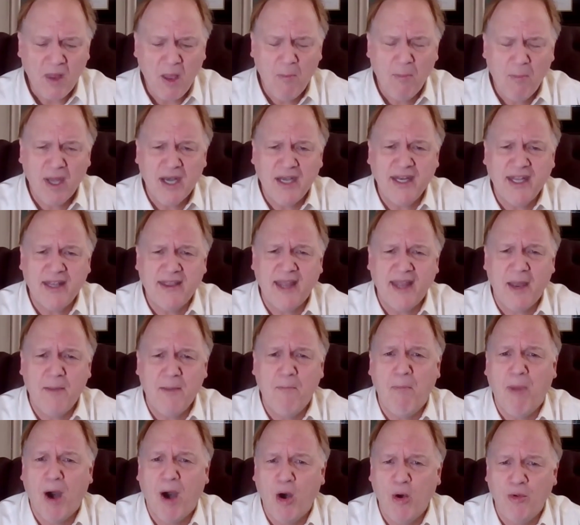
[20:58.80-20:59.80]
But did they
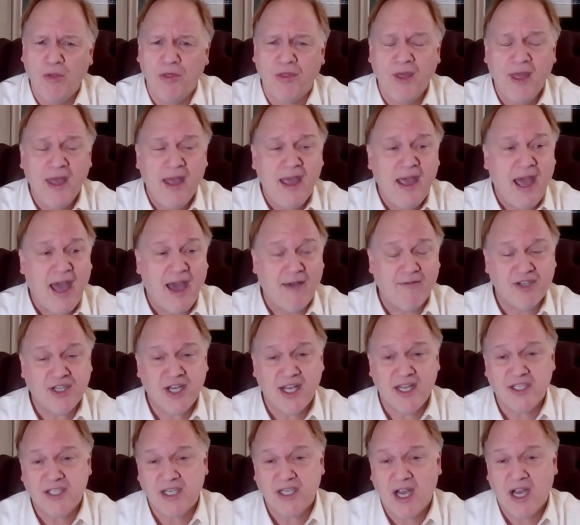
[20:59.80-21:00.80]
both have a
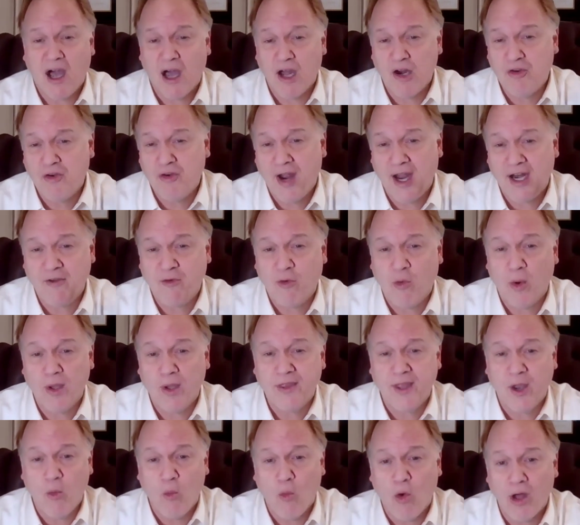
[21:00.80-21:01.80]
chance to contract for what
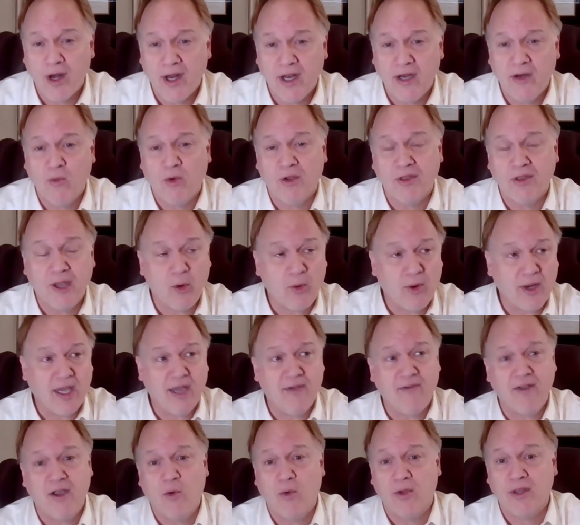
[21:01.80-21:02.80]
they wanted, what they were
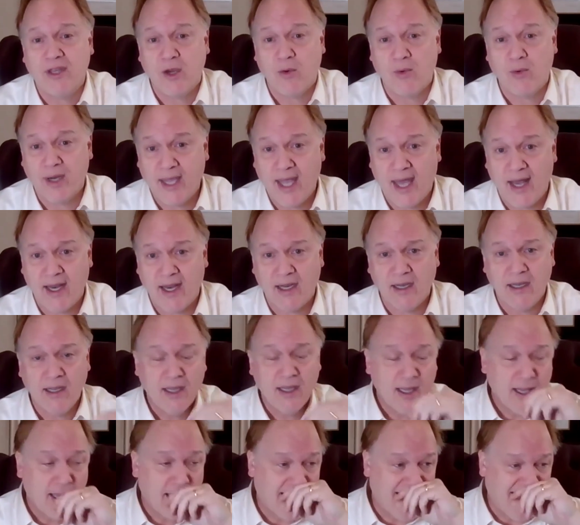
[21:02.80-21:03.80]
giving, what they were getting?
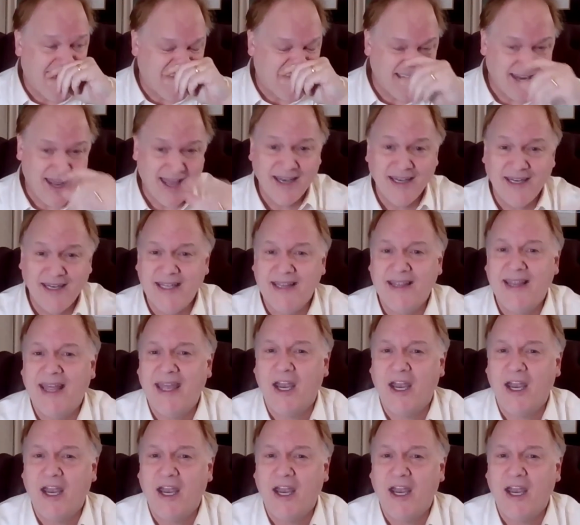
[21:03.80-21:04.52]
And did